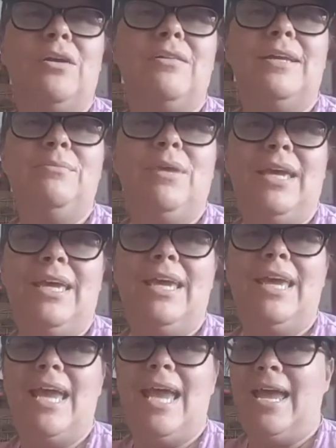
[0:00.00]
like
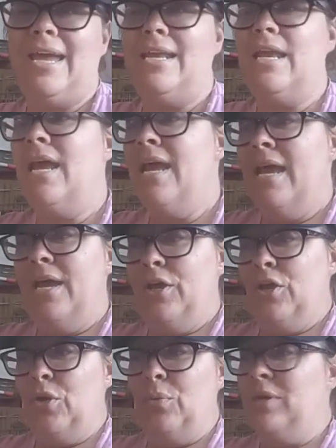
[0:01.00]
me and
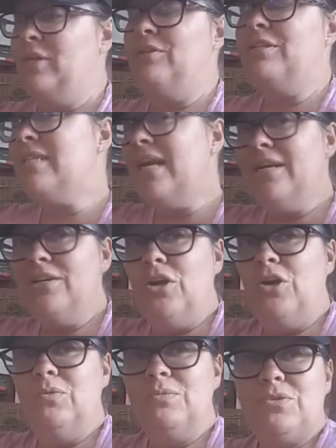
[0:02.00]
when you decided to
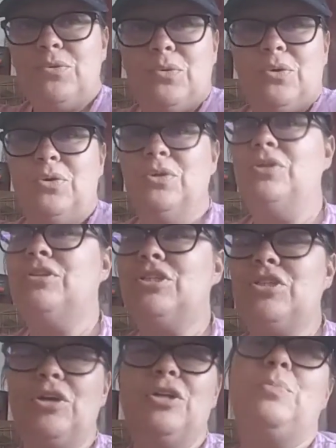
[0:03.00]
homeschool, you just
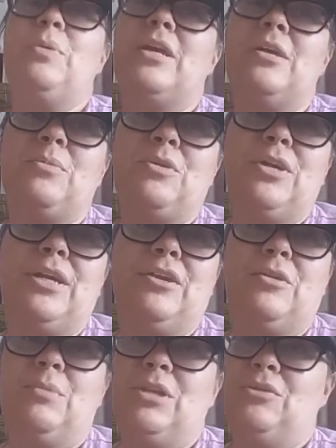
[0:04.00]
started to pick up
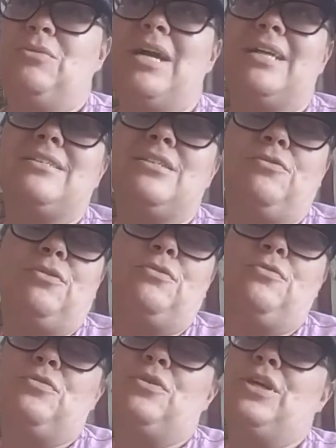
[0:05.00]
curriculum and you've got stuff for
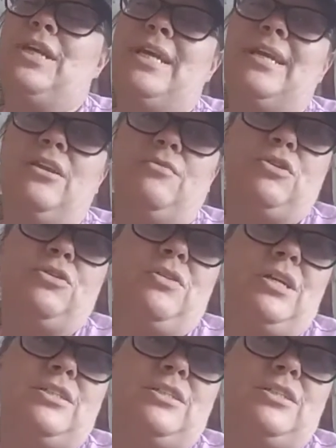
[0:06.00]
free and off the garage